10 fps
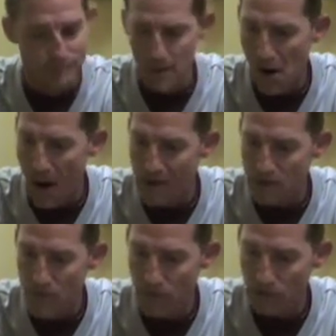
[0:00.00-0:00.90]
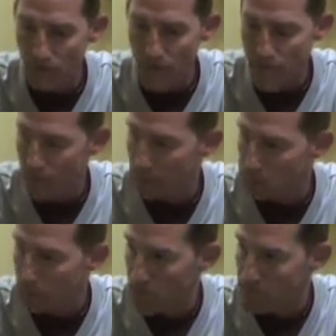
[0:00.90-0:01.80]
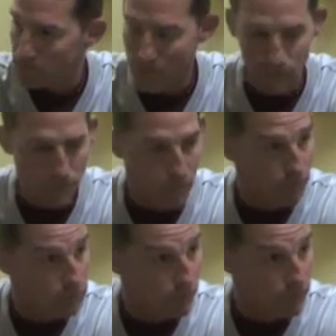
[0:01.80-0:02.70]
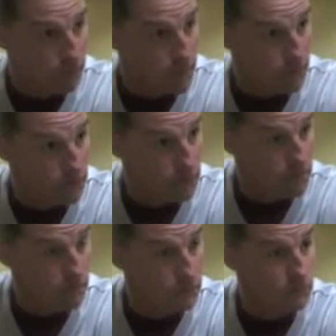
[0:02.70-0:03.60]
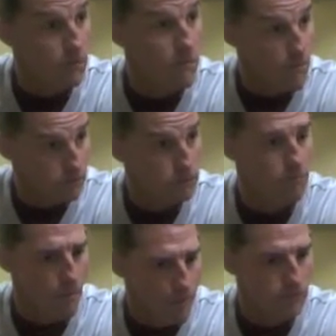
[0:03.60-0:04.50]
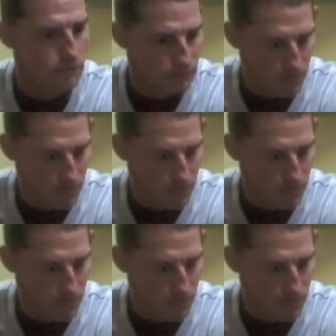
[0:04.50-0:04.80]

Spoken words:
All right, great. You did mention you've changed your defense.